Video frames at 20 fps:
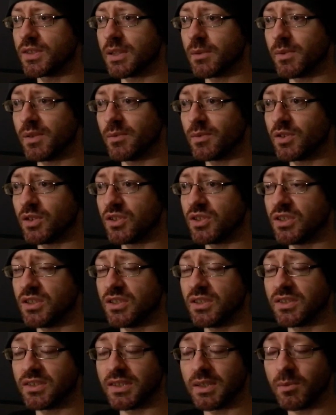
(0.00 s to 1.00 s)
couple of episodes she
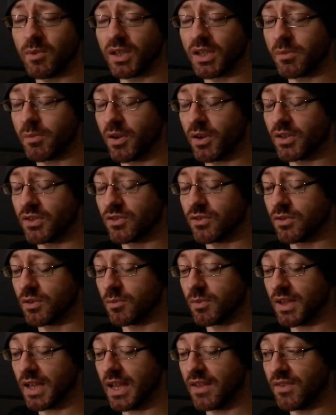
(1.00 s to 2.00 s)
just seemed like a Mary Sue, and I'm
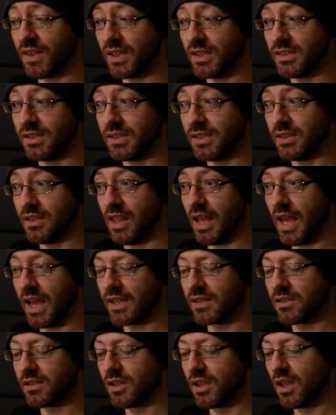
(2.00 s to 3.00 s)
glad they did
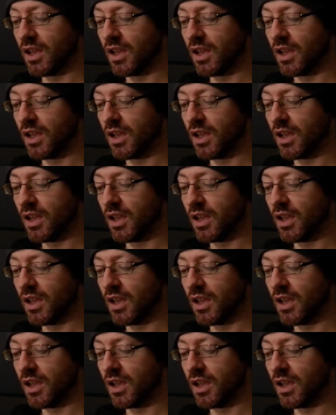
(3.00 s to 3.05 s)
that.